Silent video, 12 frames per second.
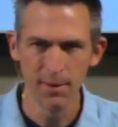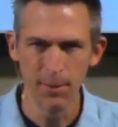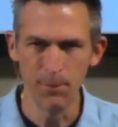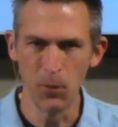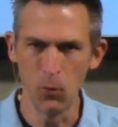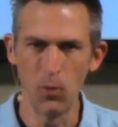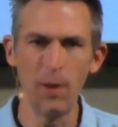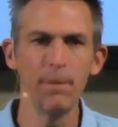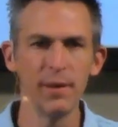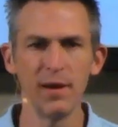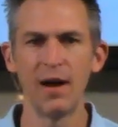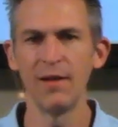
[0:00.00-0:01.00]
But what
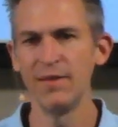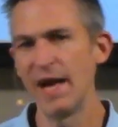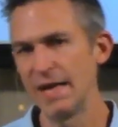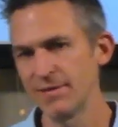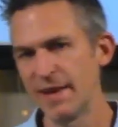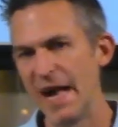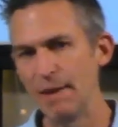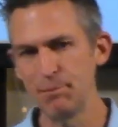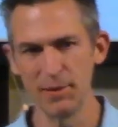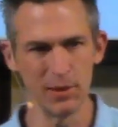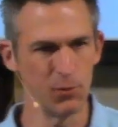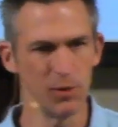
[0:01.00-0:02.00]
beyond that's
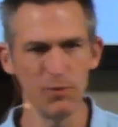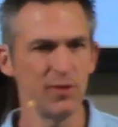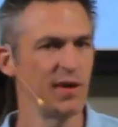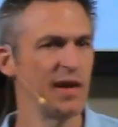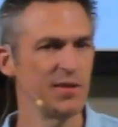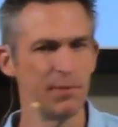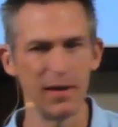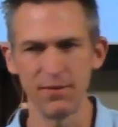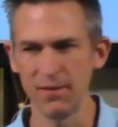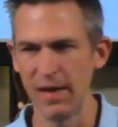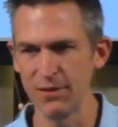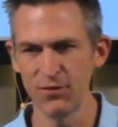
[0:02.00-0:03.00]
happening? What have we talked about the
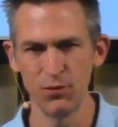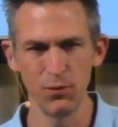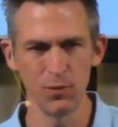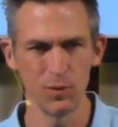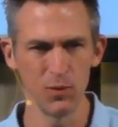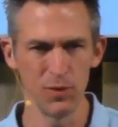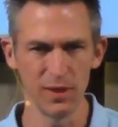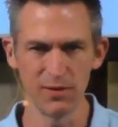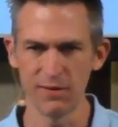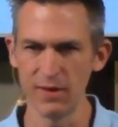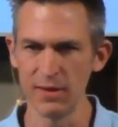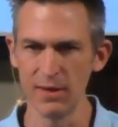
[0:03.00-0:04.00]
last two or three
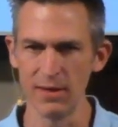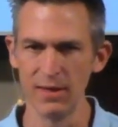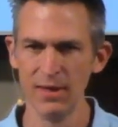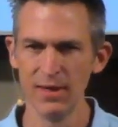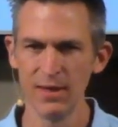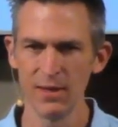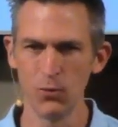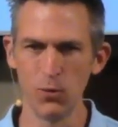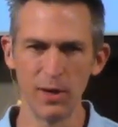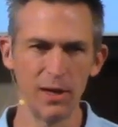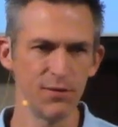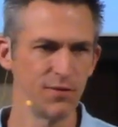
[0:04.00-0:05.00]
weeks here?
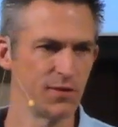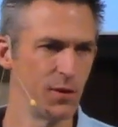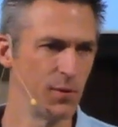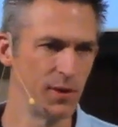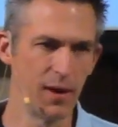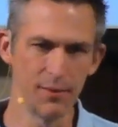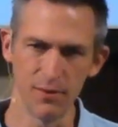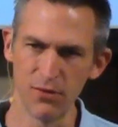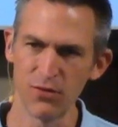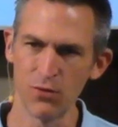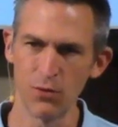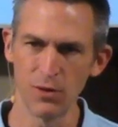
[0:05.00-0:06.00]
What else is going on in this
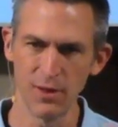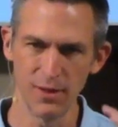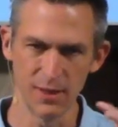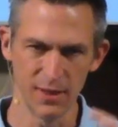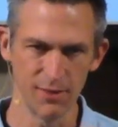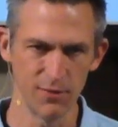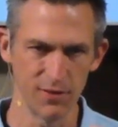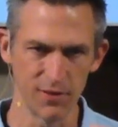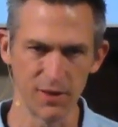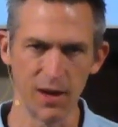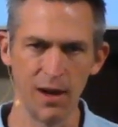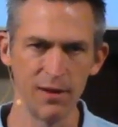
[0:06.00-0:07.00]
story that gives us a
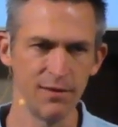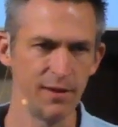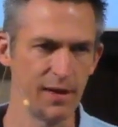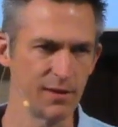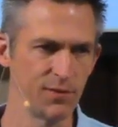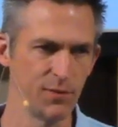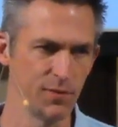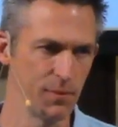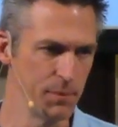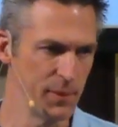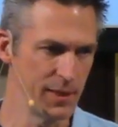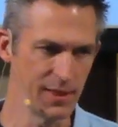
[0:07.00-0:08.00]
context for the
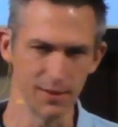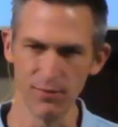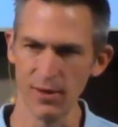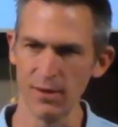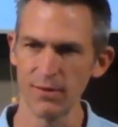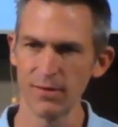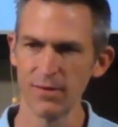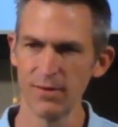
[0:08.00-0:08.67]
meaning of this?